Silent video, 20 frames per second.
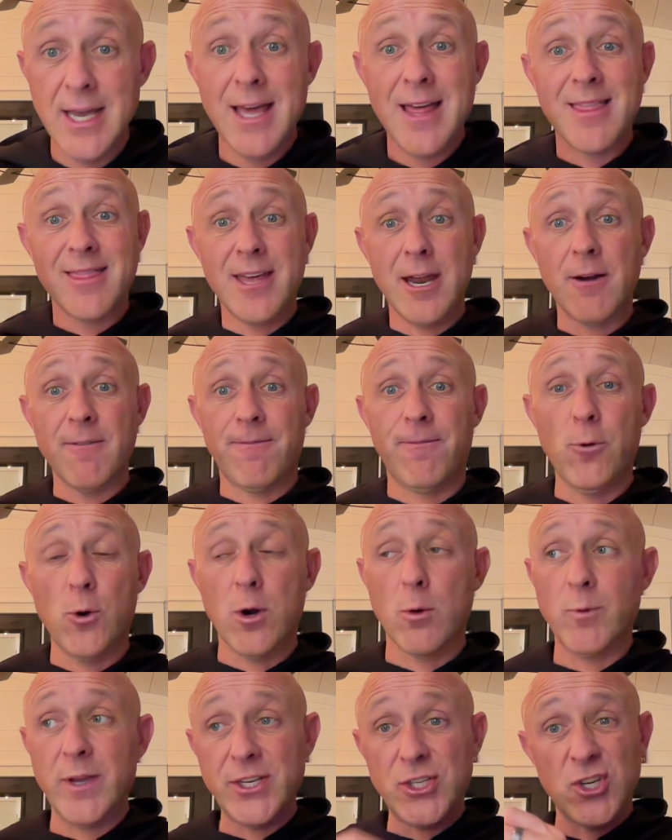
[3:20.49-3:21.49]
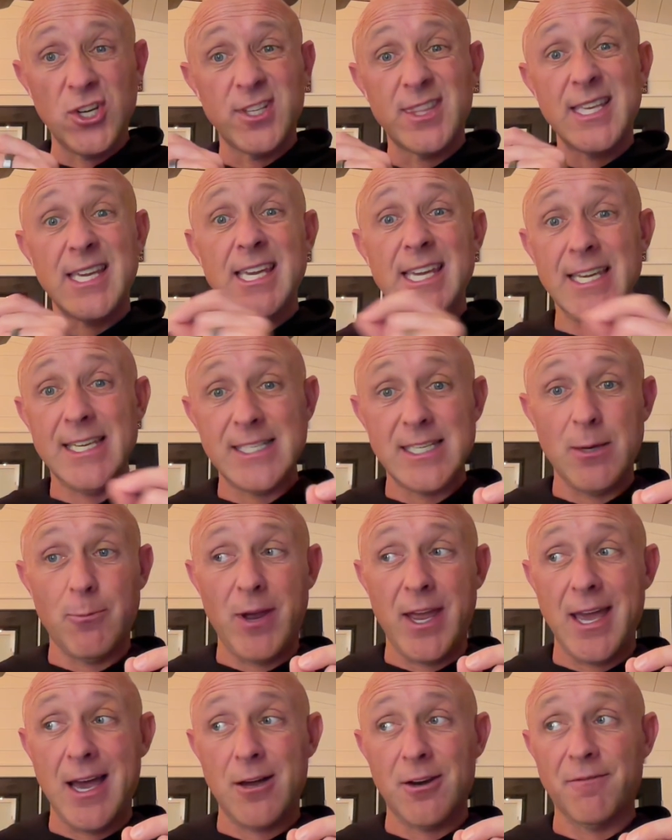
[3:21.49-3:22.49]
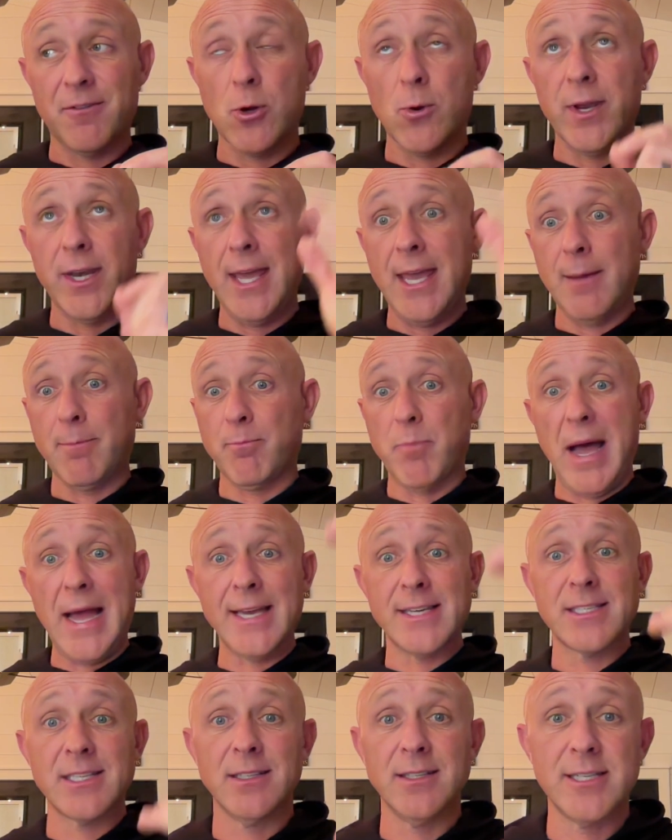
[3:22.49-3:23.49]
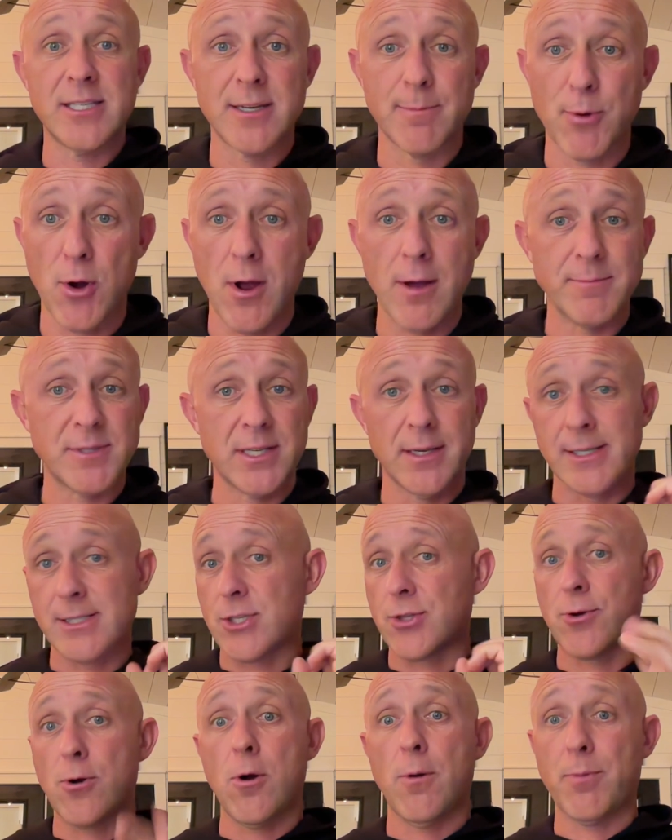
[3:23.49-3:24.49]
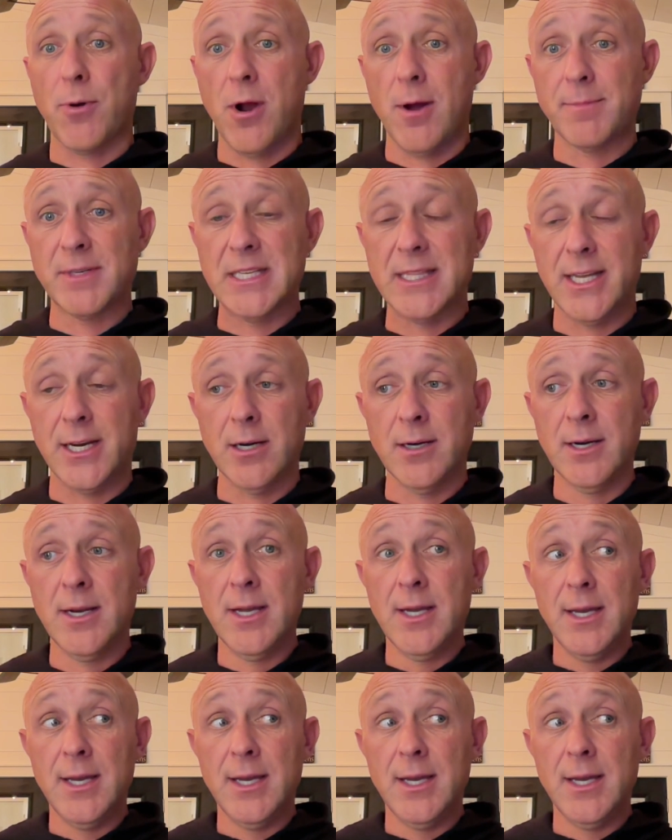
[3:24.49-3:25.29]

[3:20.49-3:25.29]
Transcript: Therefore, we took the easy way out of going, hey, buy us a list of prompts and let's throw a prompt in there.